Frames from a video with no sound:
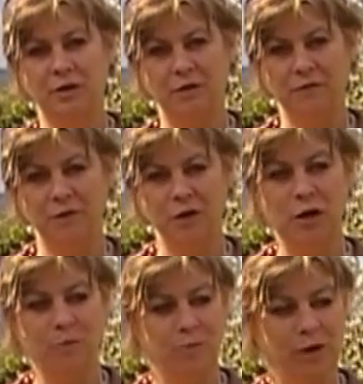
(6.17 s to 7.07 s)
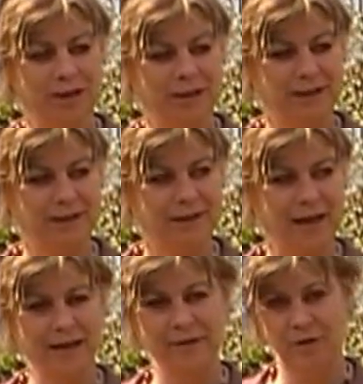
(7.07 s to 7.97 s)
of tulip breeders
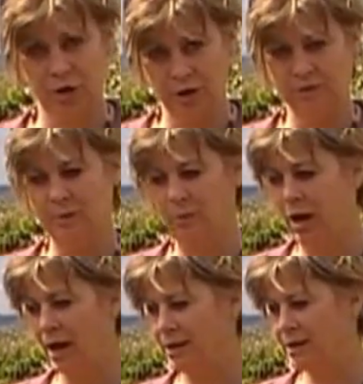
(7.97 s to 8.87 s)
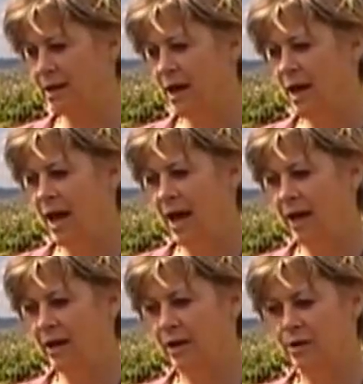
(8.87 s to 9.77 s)
and tulip suppliers,
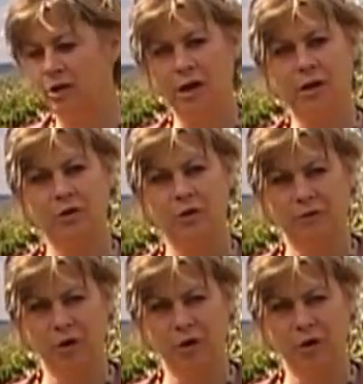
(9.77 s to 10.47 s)
and I go to Keukenhof